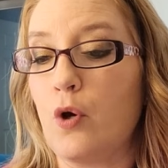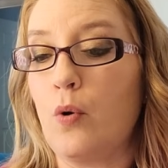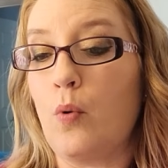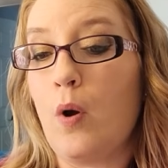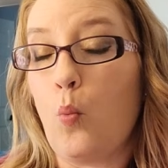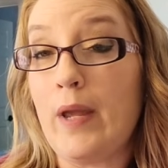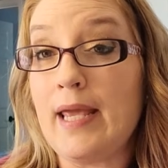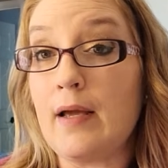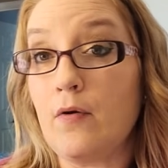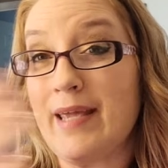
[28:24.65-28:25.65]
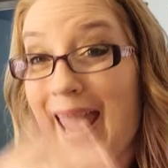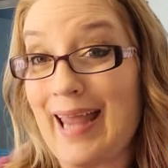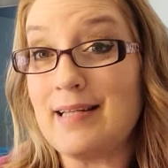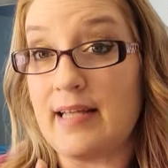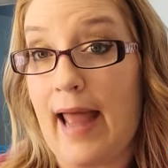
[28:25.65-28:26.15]
So we
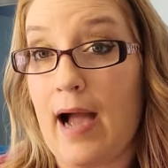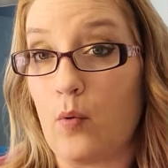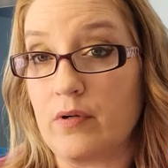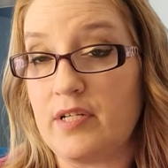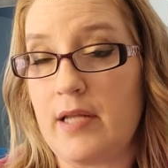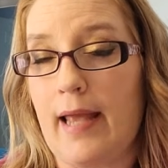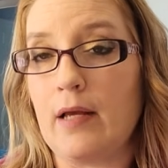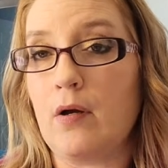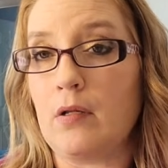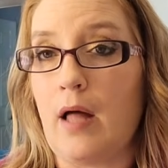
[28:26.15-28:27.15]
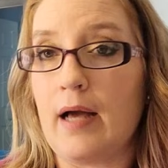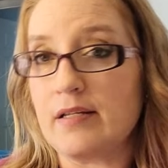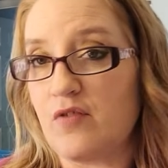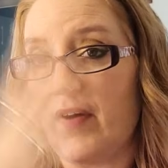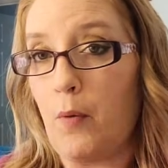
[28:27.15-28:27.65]
gained an hour today.
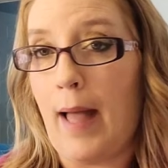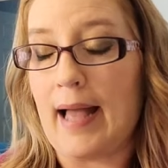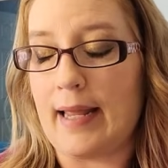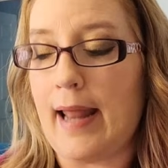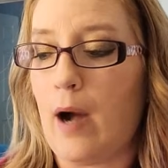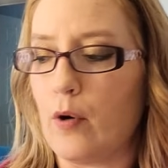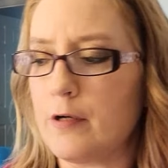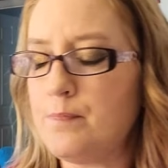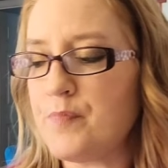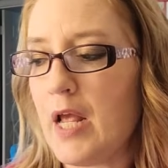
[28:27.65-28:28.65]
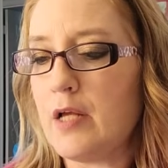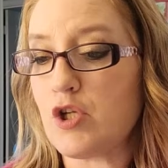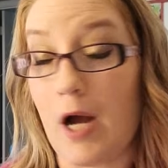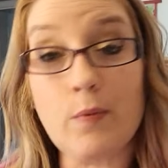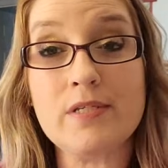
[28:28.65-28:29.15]
Clocks fell back an hour.
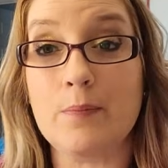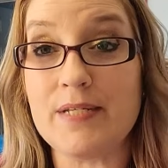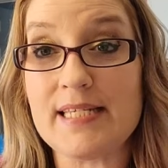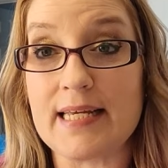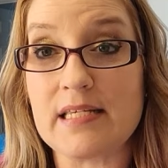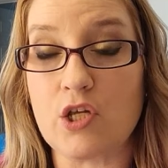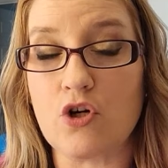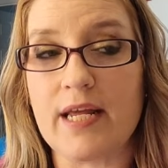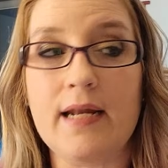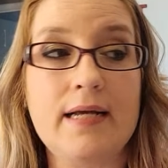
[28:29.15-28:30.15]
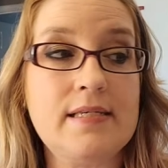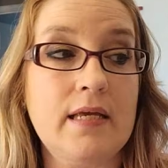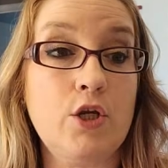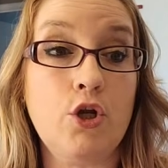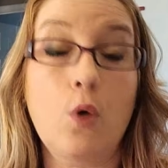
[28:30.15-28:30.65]
So I was up at 6:30 and I
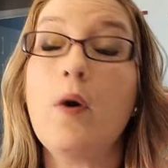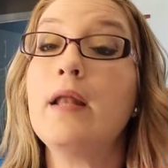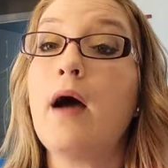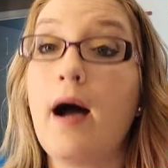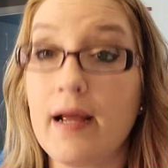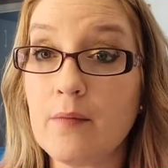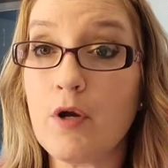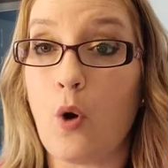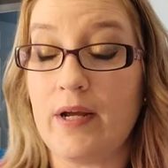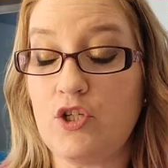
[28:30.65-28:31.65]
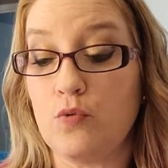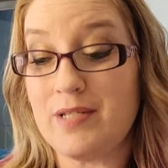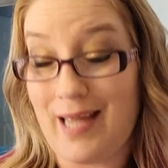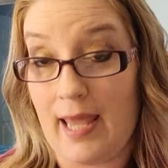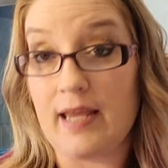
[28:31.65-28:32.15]
said, "You know what? I am going
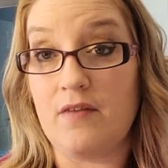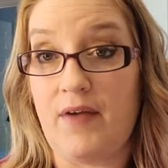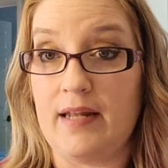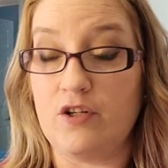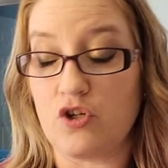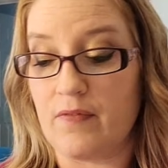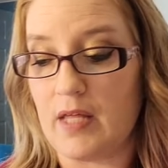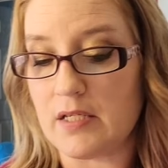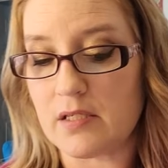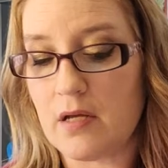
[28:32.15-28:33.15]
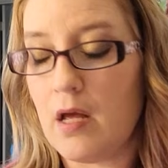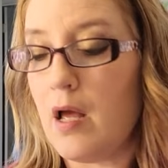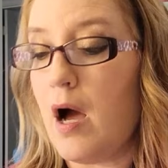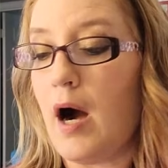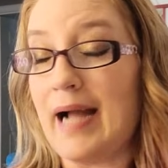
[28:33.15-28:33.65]
to take advantage of this.
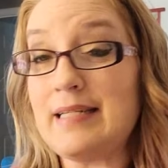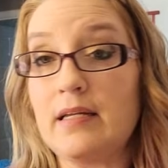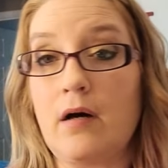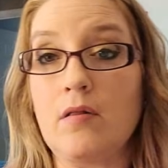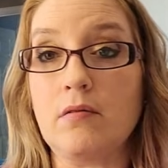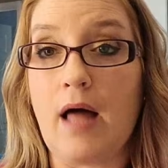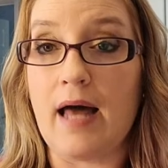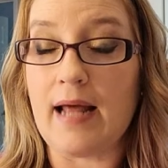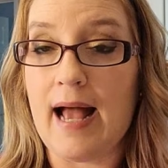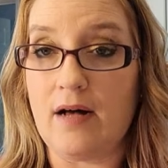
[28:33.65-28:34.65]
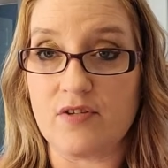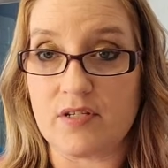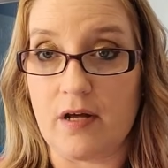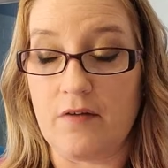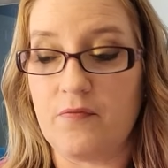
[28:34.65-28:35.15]
I did a lot of
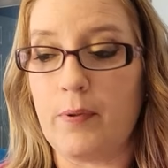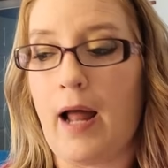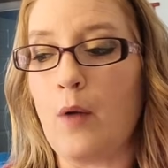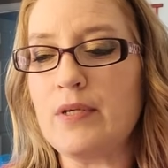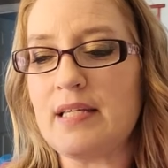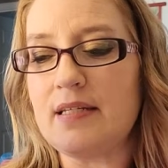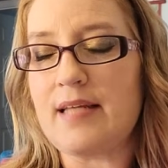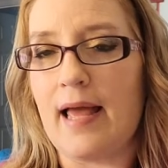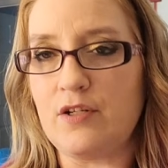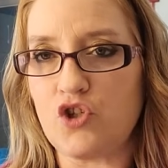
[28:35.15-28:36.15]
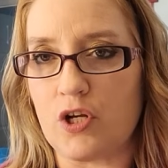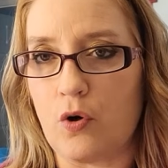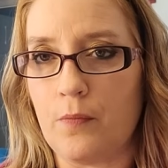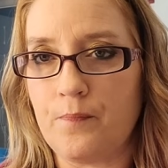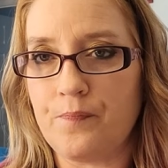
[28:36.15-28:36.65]
house stuff, but I was
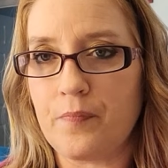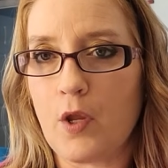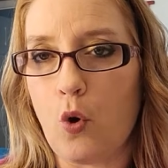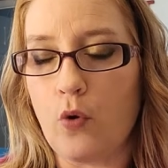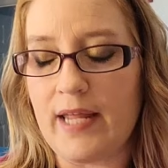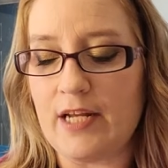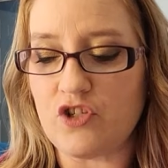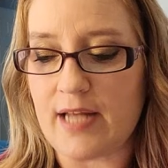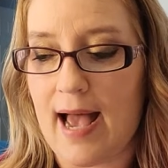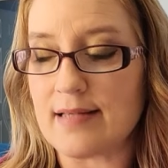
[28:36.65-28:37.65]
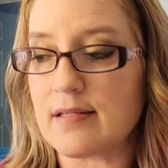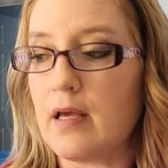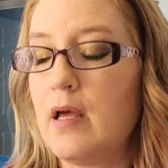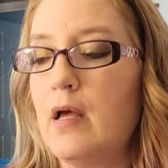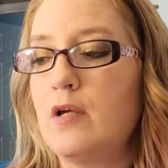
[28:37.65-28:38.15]
intentional on each
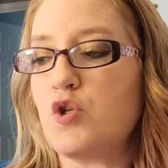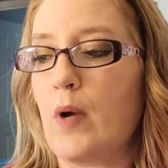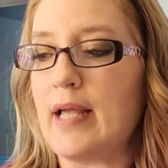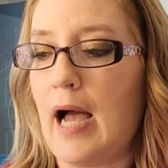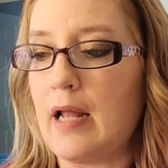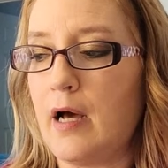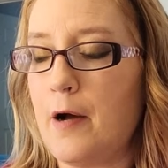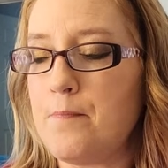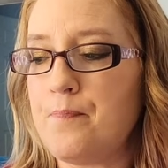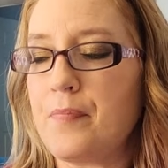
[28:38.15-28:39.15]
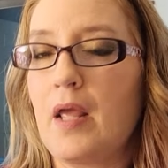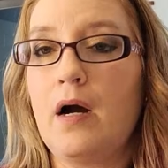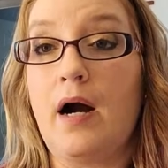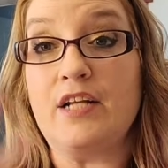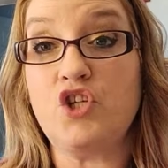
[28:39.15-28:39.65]
task. So I got up,
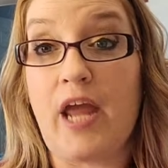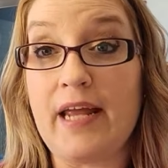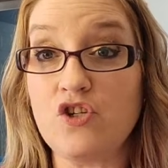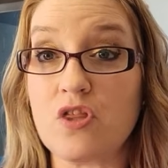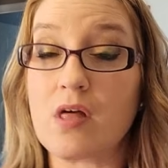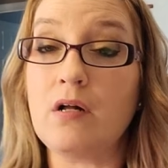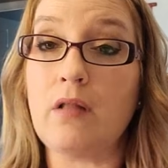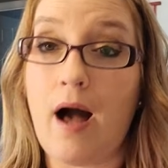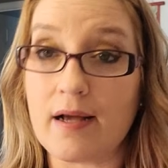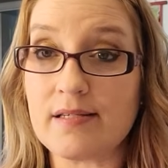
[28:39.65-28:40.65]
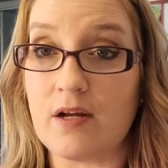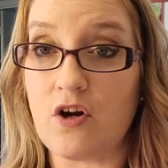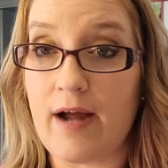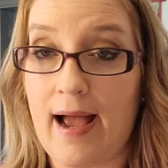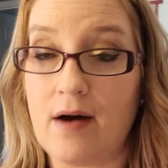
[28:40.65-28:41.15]
I changed the clocks
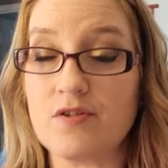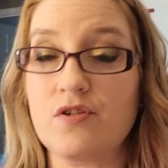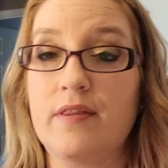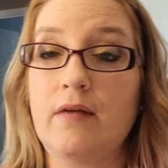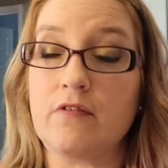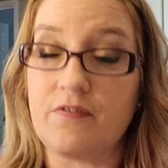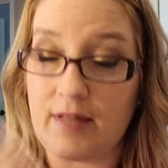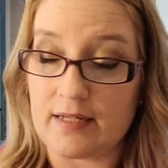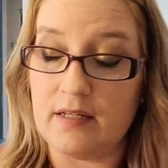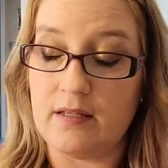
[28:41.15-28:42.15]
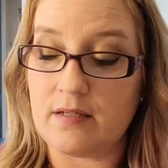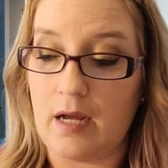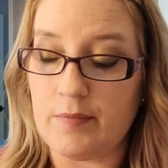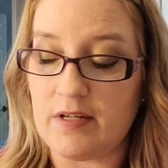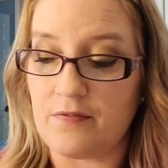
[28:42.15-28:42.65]
in our house so they reflected the
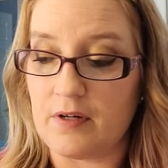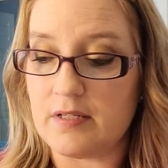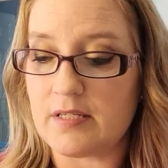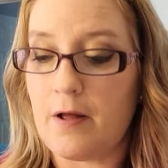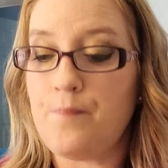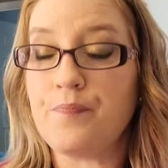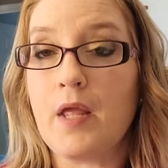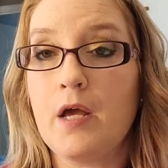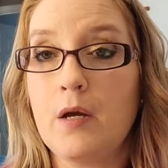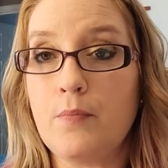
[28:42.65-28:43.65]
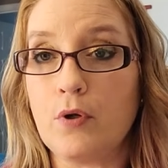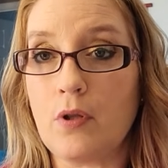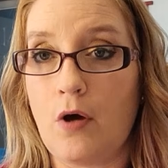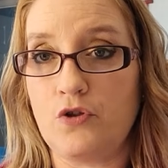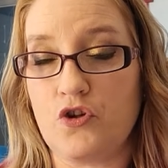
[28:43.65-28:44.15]
time difference,
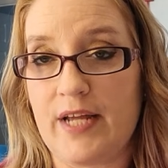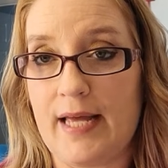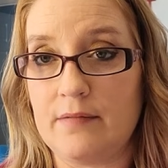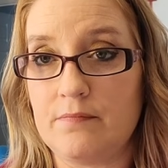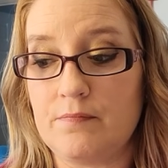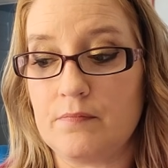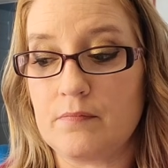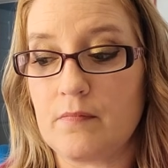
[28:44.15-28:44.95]
put laundry in.